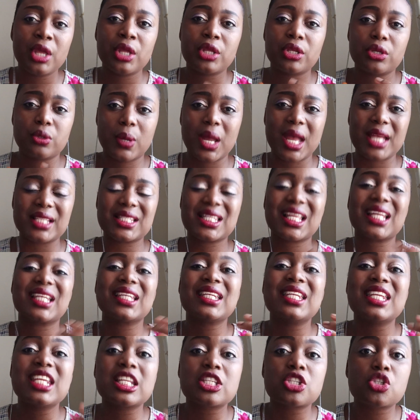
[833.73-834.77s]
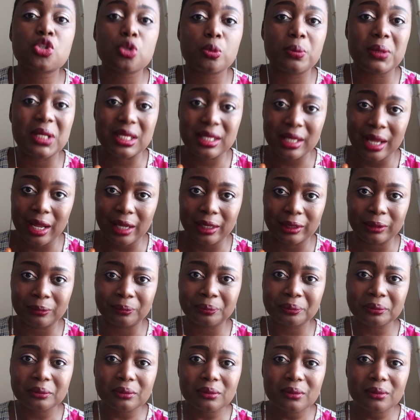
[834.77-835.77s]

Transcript: you guys, that needs to be done